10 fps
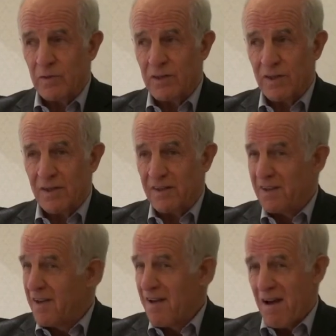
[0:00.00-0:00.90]
it was
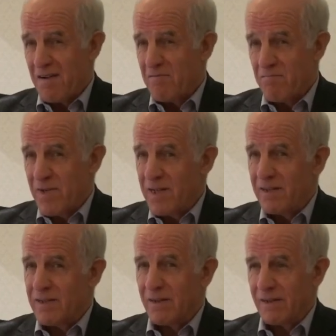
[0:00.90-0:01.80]
a, an
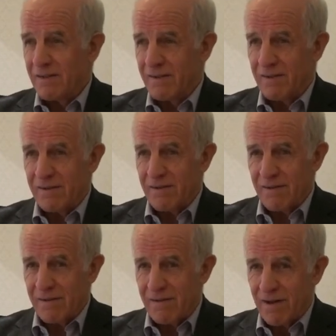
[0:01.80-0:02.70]
amazing
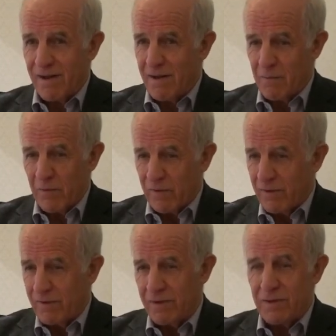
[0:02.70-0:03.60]
time of
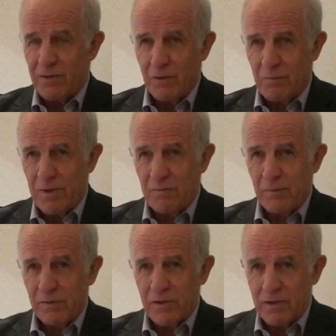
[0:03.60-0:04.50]
all these new
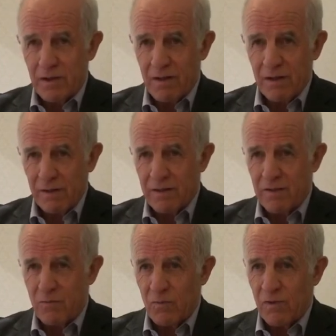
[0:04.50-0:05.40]
people starting
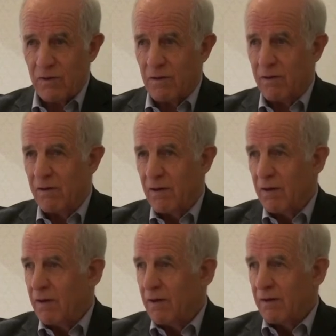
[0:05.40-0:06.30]
this work,
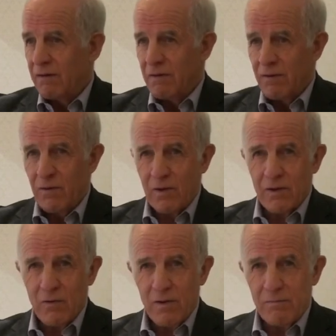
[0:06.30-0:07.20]
new
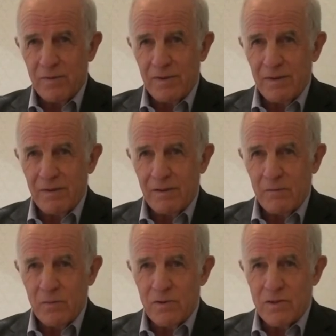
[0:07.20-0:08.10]
equipment.
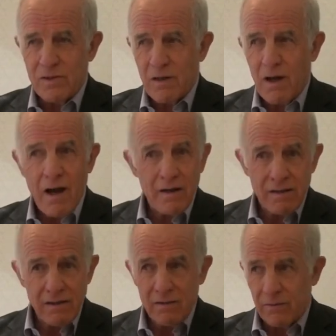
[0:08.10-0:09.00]
It was
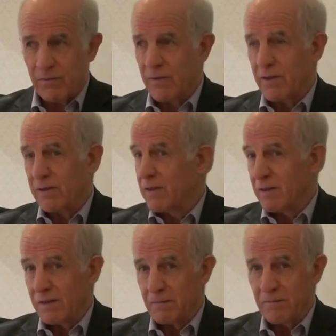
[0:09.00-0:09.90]
ideal for a
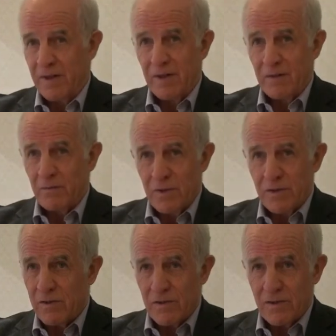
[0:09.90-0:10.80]
young
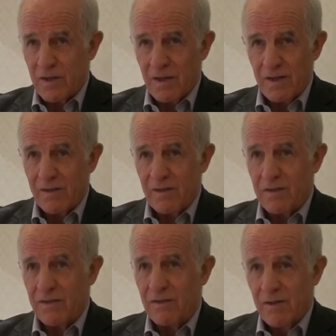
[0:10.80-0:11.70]
research
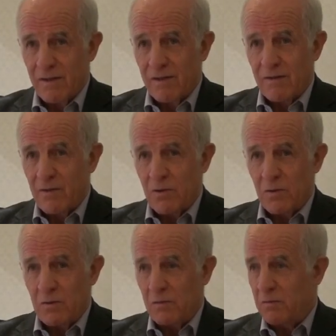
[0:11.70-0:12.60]
scientist
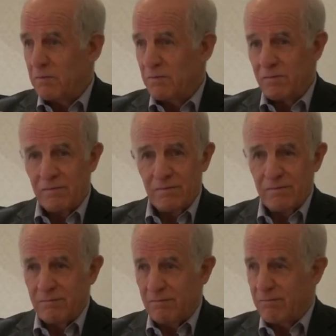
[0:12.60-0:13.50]
to
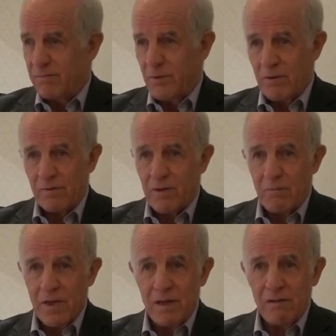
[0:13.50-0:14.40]
sort of
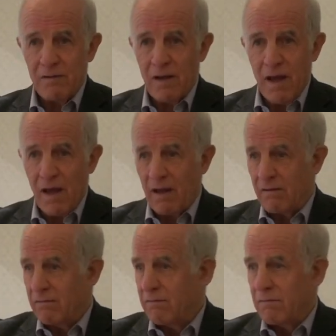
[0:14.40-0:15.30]
come in and